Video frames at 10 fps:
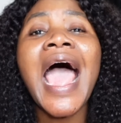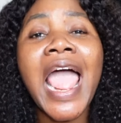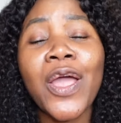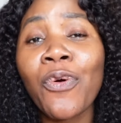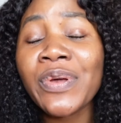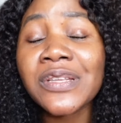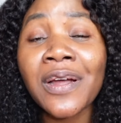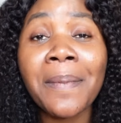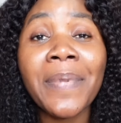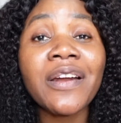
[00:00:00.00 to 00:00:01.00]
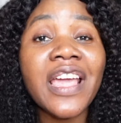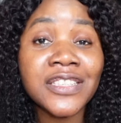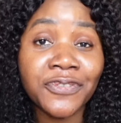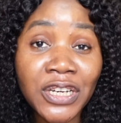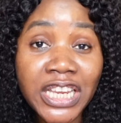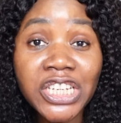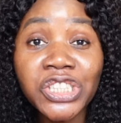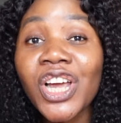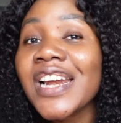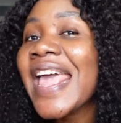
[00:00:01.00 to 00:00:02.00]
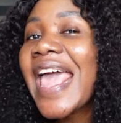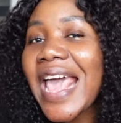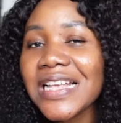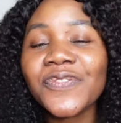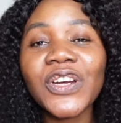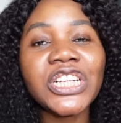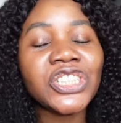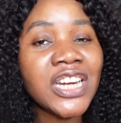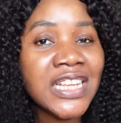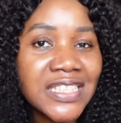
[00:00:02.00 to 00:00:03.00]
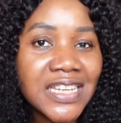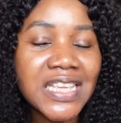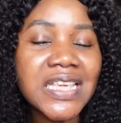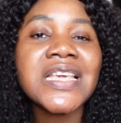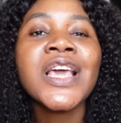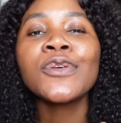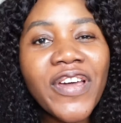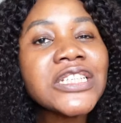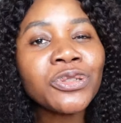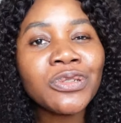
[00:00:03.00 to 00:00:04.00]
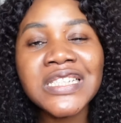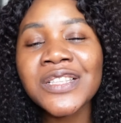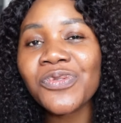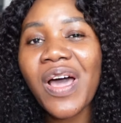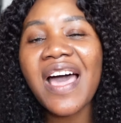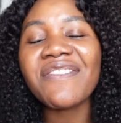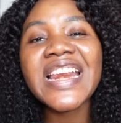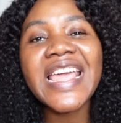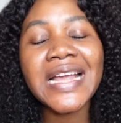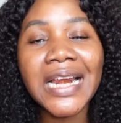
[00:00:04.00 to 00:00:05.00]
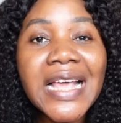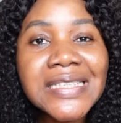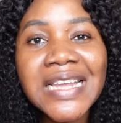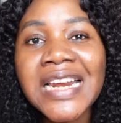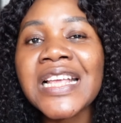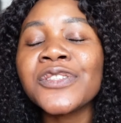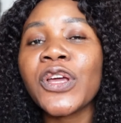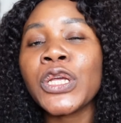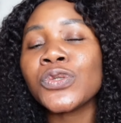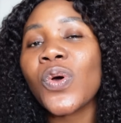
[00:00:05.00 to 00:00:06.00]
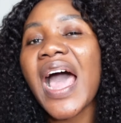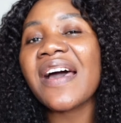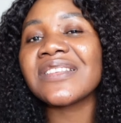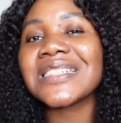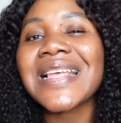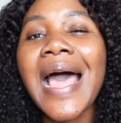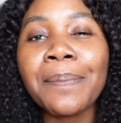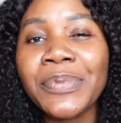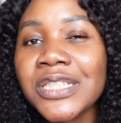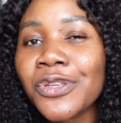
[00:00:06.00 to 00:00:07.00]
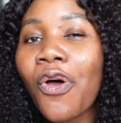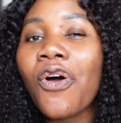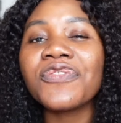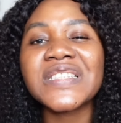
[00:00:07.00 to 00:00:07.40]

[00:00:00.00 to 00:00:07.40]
I always talk about exfoliation. Exfoliation is the key. First routine to having a clear skin is for you to have this habit of